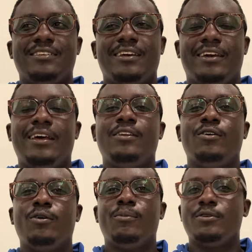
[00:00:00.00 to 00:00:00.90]
And I
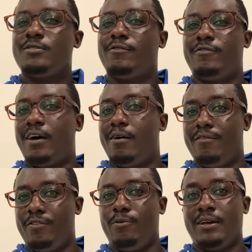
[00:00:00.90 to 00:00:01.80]
know most of our
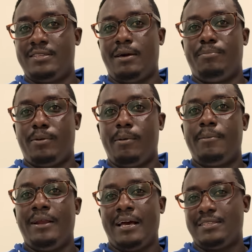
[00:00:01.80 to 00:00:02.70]
viewers are
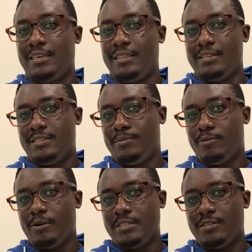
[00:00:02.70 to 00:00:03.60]
probably asking the same
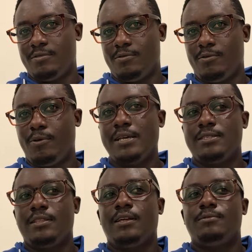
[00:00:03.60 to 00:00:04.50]
question. Why is
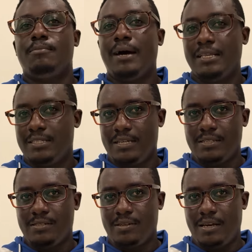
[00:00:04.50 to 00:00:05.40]
it that my
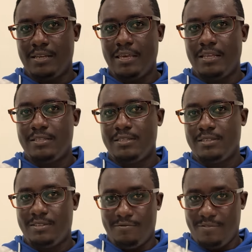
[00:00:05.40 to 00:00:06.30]
child can get
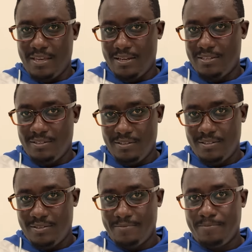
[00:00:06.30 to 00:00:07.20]
severe disease
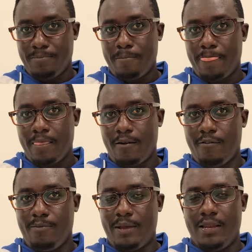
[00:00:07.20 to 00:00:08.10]

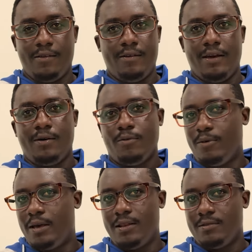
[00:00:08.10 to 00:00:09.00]
of malaria
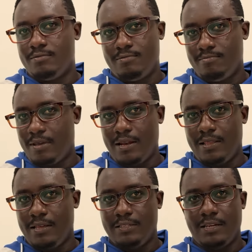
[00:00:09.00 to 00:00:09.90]
while
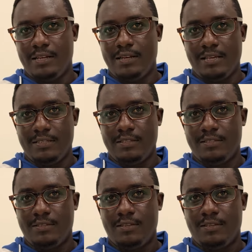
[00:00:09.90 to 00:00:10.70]
another child doesn't?